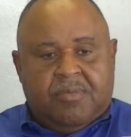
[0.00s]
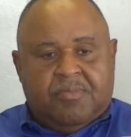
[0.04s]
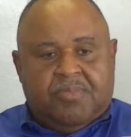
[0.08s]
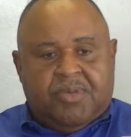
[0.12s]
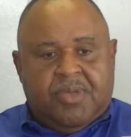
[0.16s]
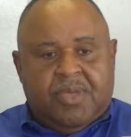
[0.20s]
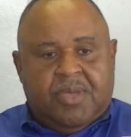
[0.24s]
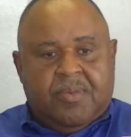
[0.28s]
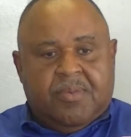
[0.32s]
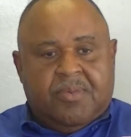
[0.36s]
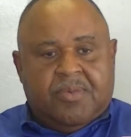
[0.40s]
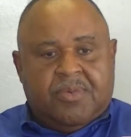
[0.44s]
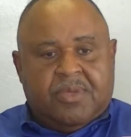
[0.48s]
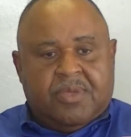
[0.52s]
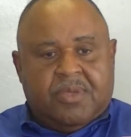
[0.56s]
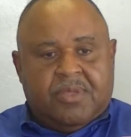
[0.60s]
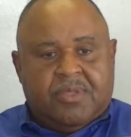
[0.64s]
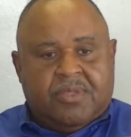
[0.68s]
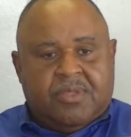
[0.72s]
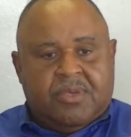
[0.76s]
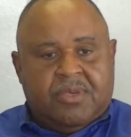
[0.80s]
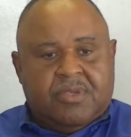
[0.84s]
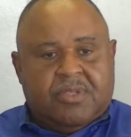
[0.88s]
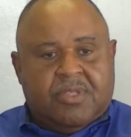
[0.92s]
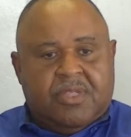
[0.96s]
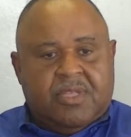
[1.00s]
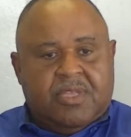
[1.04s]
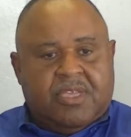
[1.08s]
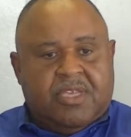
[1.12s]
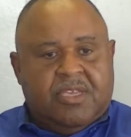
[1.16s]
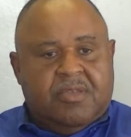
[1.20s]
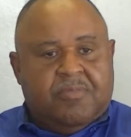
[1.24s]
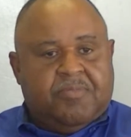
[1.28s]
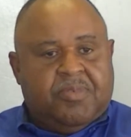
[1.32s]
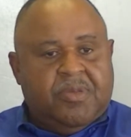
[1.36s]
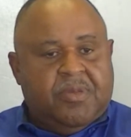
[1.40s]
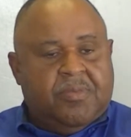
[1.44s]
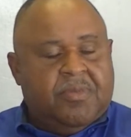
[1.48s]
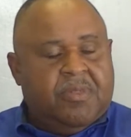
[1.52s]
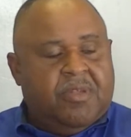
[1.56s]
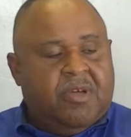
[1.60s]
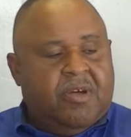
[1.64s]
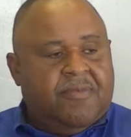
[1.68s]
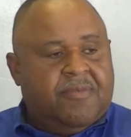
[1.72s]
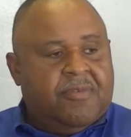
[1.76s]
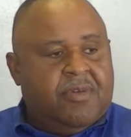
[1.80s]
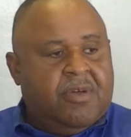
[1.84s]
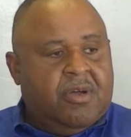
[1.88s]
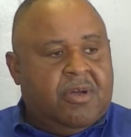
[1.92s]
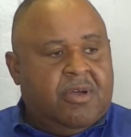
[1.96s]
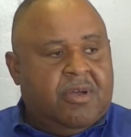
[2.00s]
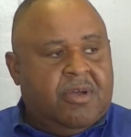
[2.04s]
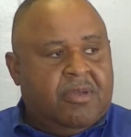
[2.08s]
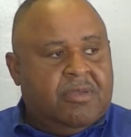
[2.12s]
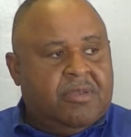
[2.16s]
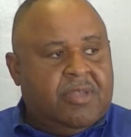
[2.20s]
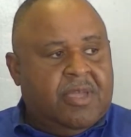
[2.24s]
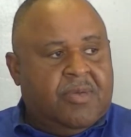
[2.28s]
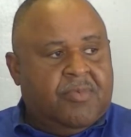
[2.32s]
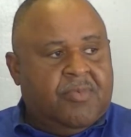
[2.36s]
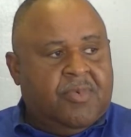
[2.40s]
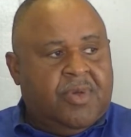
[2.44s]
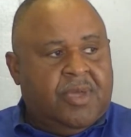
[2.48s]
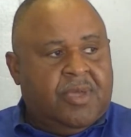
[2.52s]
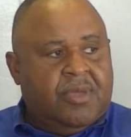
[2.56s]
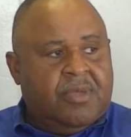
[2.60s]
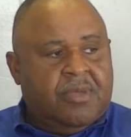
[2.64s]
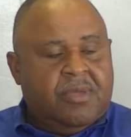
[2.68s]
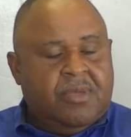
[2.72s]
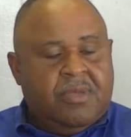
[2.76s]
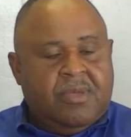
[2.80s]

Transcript: be able to consistently keep people off guard that way.